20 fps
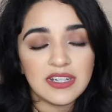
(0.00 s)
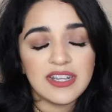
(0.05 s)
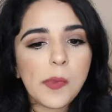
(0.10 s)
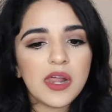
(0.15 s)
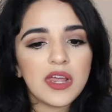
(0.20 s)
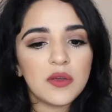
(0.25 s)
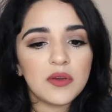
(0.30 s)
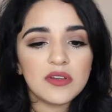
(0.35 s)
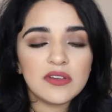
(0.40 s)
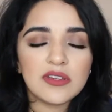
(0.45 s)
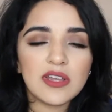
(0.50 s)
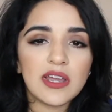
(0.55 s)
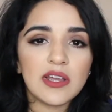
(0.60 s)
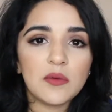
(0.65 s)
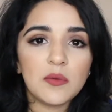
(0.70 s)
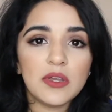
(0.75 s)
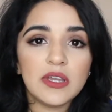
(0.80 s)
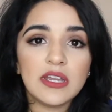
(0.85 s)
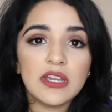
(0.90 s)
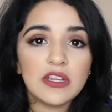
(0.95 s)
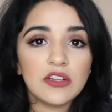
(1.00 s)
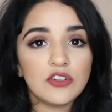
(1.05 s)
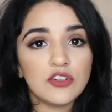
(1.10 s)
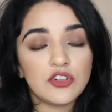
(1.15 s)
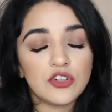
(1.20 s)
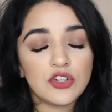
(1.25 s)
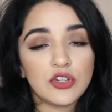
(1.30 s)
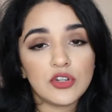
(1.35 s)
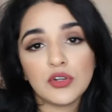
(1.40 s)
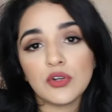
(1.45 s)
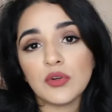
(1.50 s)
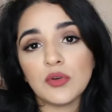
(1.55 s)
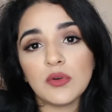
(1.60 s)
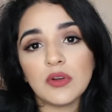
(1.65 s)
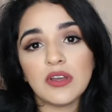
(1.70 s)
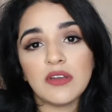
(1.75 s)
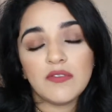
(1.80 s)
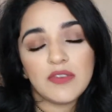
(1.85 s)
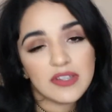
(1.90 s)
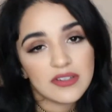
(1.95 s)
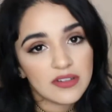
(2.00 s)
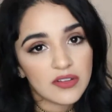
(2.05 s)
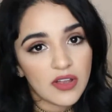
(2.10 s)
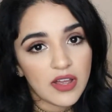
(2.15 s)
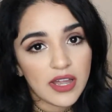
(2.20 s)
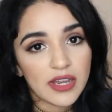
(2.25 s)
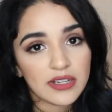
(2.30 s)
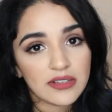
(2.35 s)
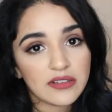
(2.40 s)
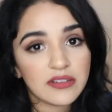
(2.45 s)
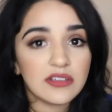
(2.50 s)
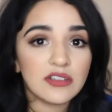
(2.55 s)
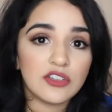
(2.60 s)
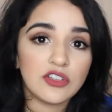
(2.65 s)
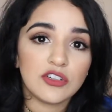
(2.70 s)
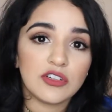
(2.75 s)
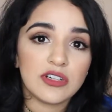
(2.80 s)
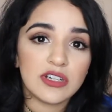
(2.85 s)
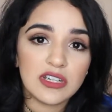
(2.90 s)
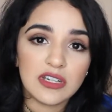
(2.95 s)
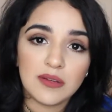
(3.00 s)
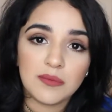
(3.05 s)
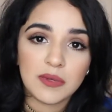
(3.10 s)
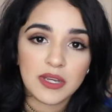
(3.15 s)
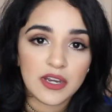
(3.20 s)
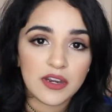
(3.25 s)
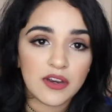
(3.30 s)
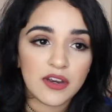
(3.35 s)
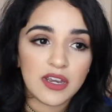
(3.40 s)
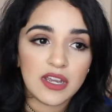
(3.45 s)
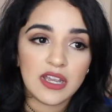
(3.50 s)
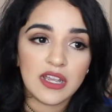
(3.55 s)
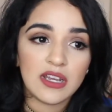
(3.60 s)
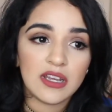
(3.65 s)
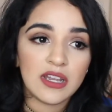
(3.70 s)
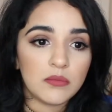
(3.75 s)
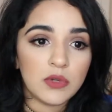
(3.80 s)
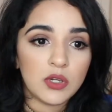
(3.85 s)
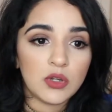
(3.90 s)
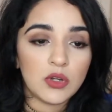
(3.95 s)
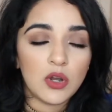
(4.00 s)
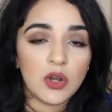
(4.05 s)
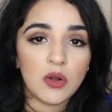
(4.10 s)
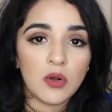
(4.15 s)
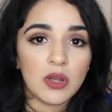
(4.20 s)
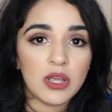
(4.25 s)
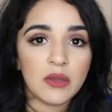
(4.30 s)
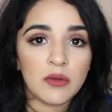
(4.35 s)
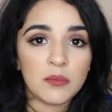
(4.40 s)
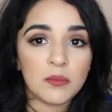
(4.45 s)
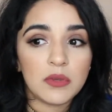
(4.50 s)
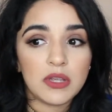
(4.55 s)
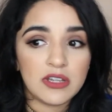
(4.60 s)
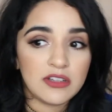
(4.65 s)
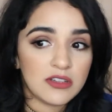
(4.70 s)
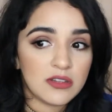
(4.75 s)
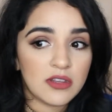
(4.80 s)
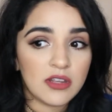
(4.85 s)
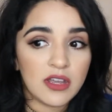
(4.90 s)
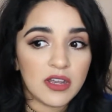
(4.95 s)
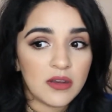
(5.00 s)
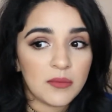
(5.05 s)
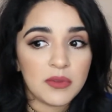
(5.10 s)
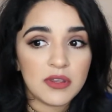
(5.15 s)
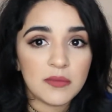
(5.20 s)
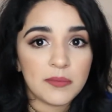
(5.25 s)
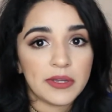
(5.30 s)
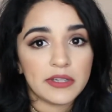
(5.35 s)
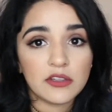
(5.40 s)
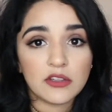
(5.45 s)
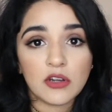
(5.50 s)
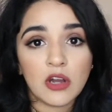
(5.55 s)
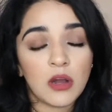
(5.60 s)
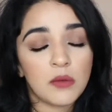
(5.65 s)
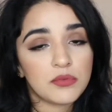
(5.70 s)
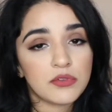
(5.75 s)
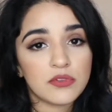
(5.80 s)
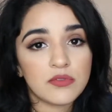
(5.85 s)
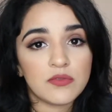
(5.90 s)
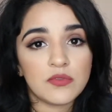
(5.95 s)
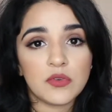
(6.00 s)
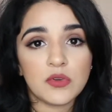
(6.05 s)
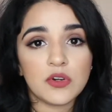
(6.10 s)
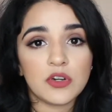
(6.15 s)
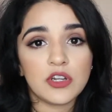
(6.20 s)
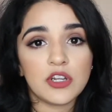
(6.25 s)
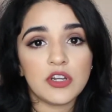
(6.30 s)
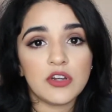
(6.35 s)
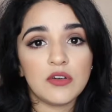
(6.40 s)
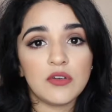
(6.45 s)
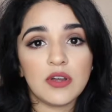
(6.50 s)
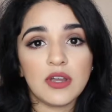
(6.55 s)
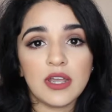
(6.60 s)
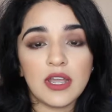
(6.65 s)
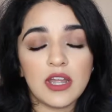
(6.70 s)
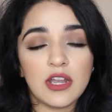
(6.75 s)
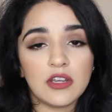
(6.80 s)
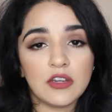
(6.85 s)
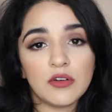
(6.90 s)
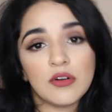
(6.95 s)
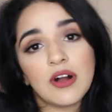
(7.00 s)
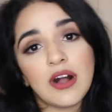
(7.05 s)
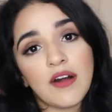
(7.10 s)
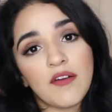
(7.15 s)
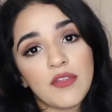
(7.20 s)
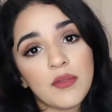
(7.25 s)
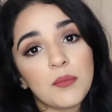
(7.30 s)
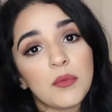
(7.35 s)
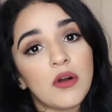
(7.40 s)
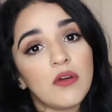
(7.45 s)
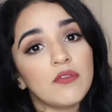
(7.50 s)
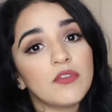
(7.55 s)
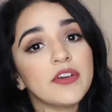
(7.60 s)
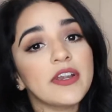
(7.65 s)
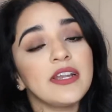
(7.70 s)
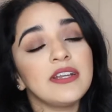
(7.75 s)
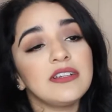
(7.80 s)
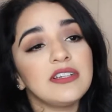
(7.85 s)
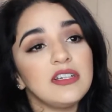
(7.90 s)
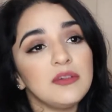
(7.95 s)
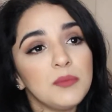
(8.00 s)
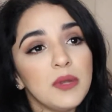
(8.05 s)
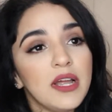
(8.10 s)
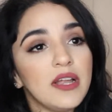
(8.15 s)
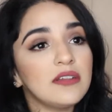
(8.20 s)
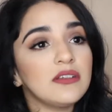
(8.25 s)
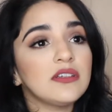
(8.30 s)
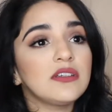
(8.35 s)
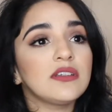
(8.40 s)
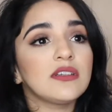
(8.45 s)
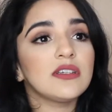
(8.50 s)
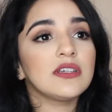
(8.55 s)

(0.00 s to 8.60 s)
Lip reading: He was we can do Invisalign. Since you're getting married, it's going to be the best option for you, and you'll have them on for 18 months.